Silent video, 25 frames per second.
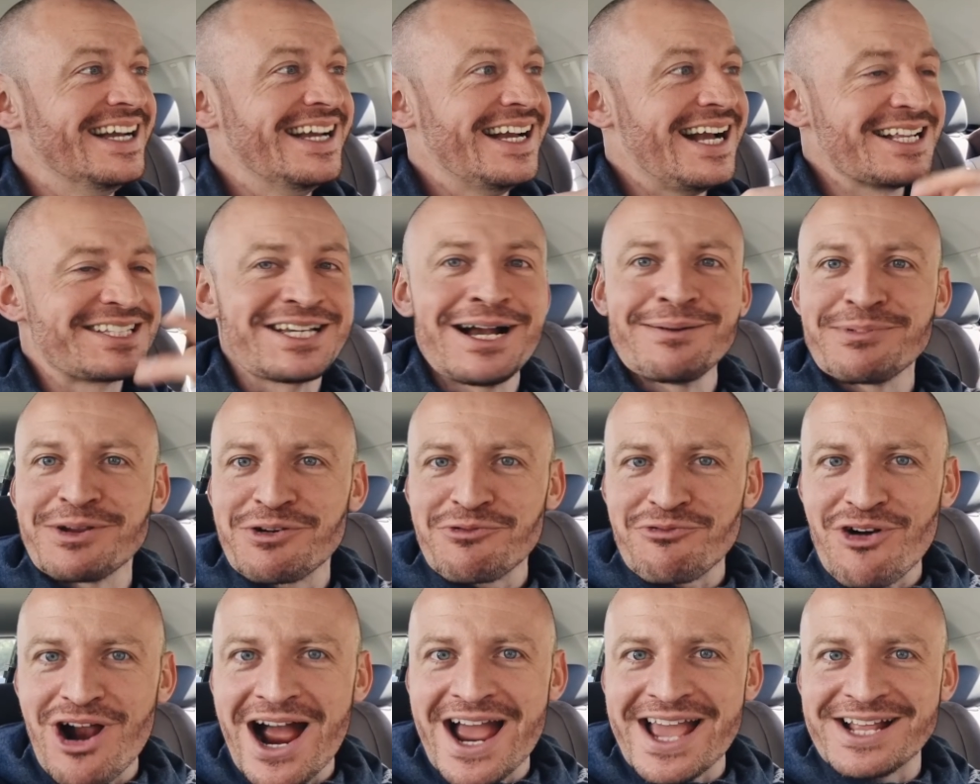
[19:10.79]
I timed it
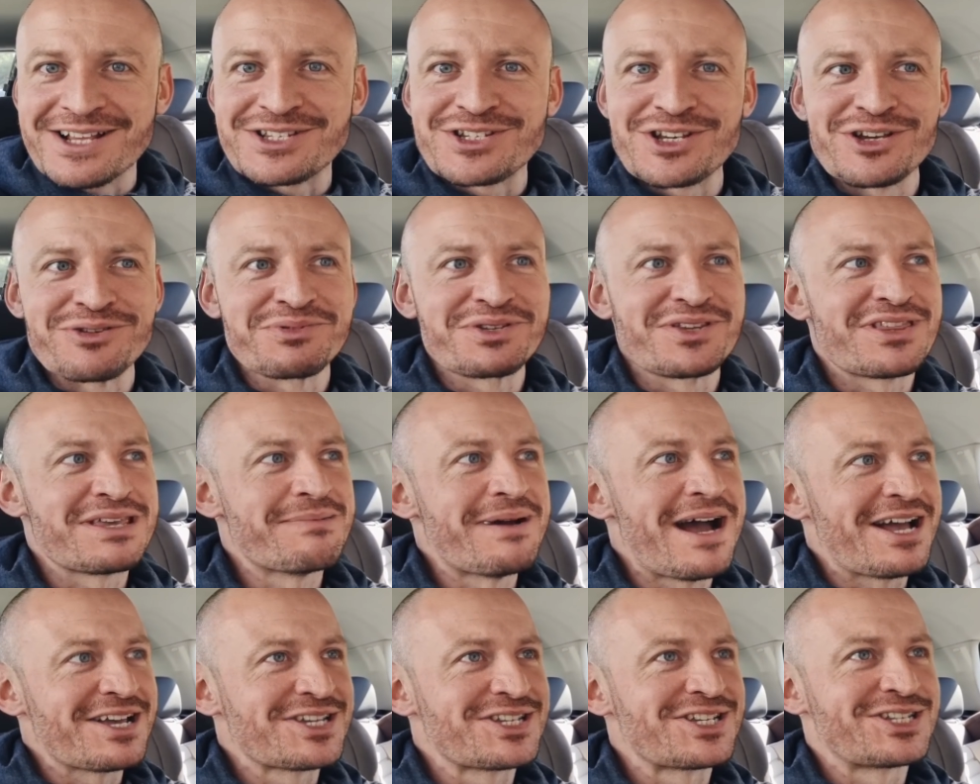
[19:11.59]
right in terms of the
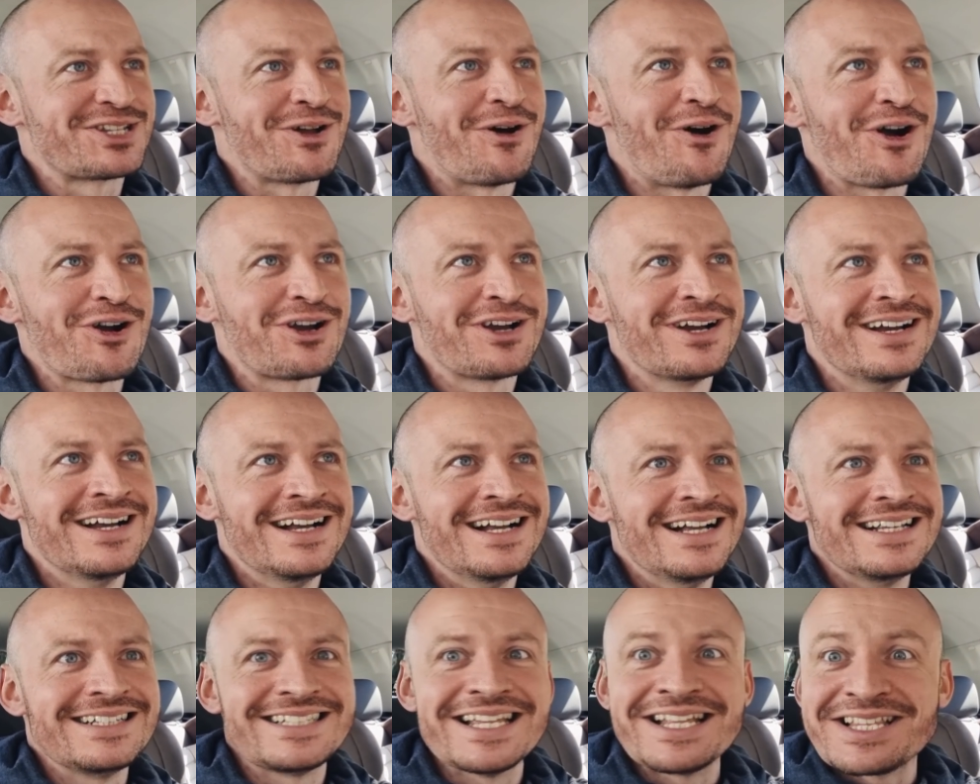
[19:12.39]
amount of stock.
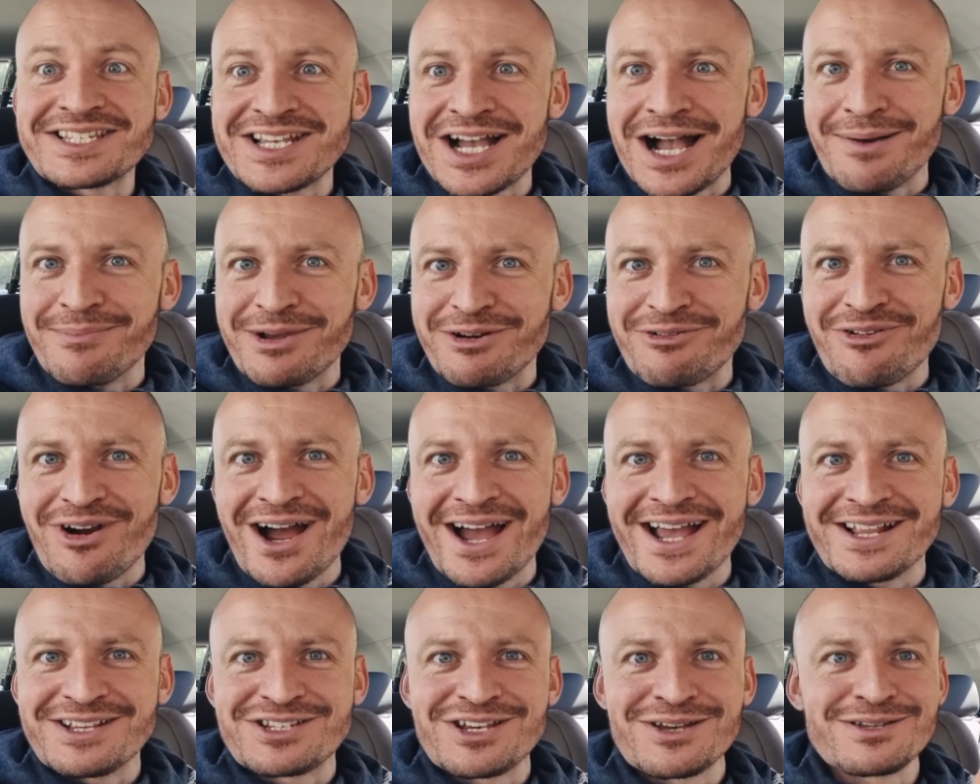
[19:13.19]
Didn't time it
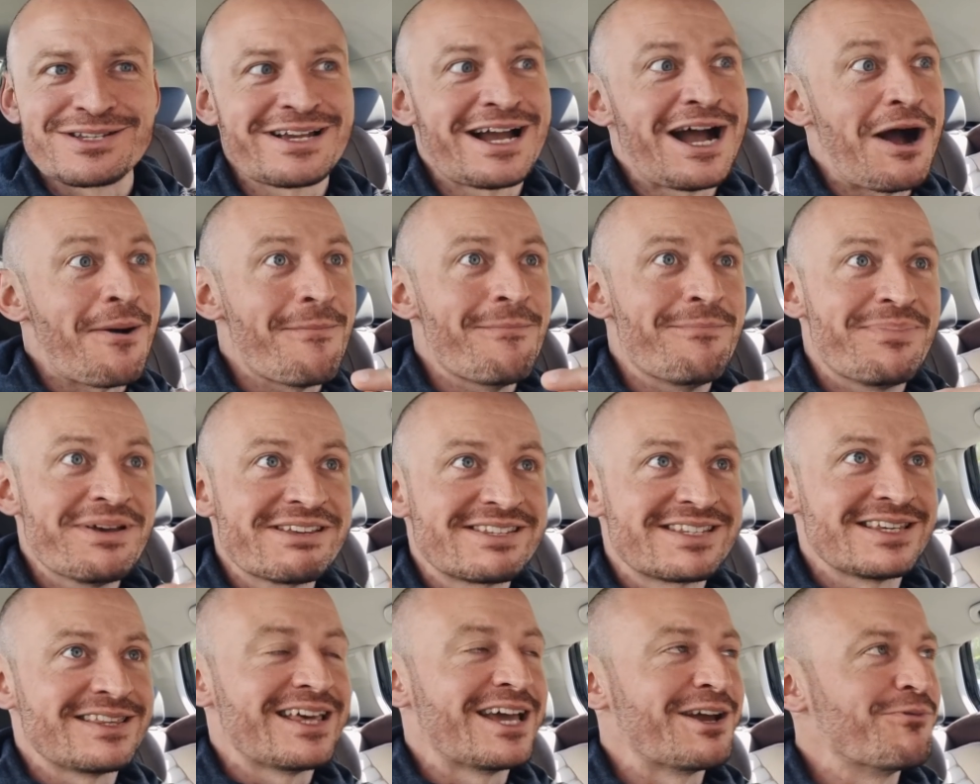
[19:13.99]
right in terms of how
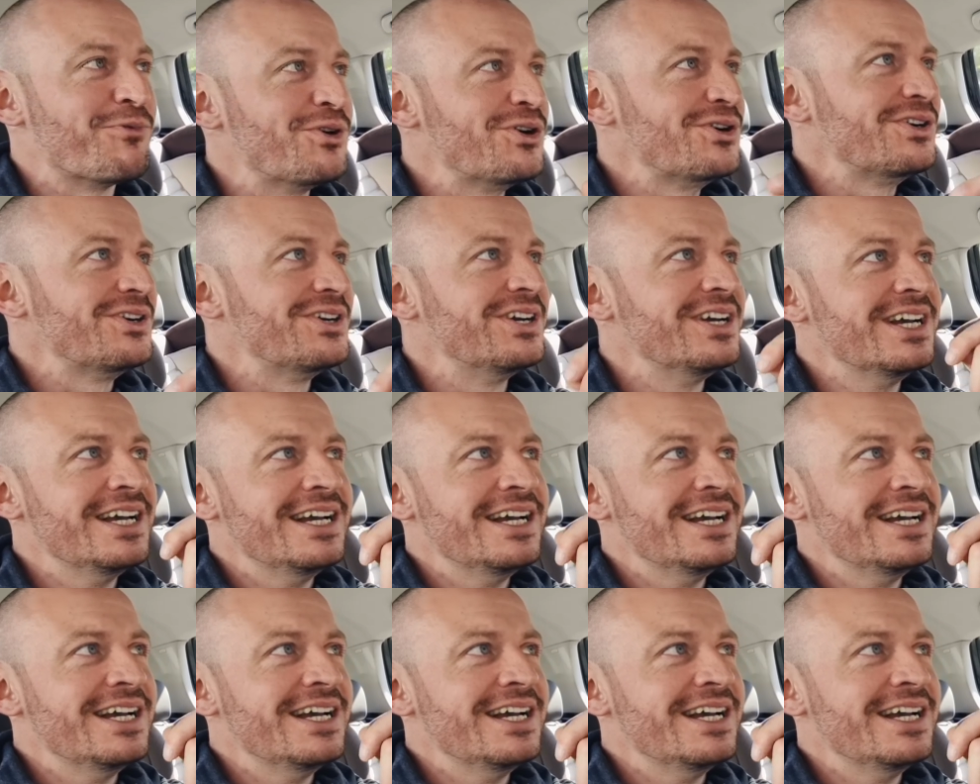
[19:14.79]
busy they were.